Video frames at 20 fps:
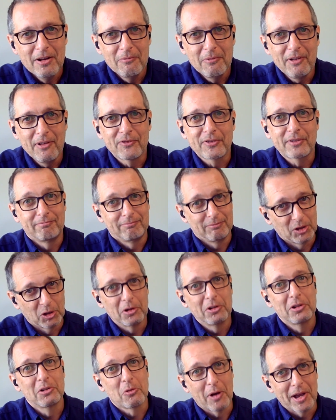we've
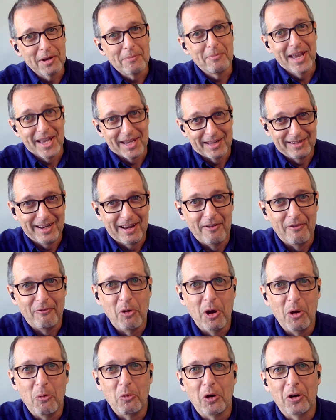learned quite a bit of
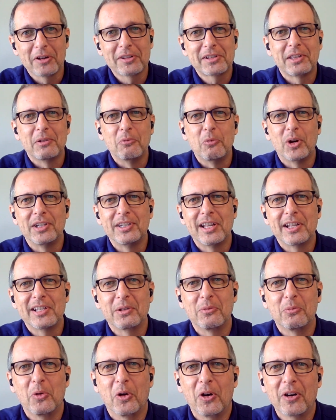what works and what
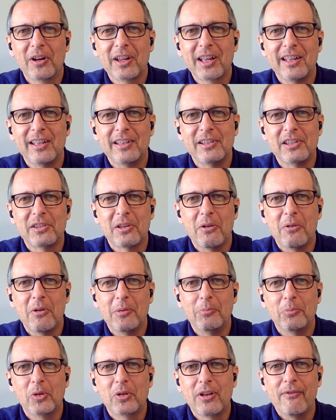doesn't work. And so
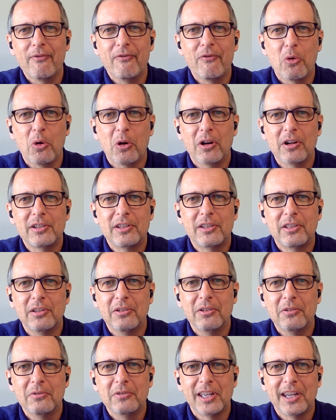I'm looking forward
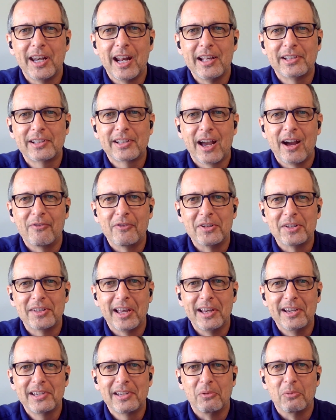to today's
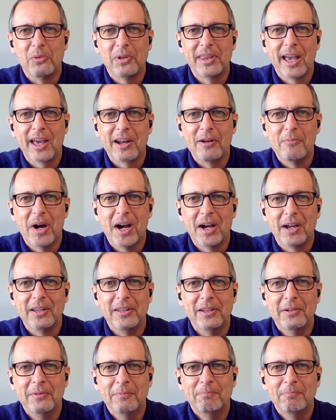conversation with that in mind.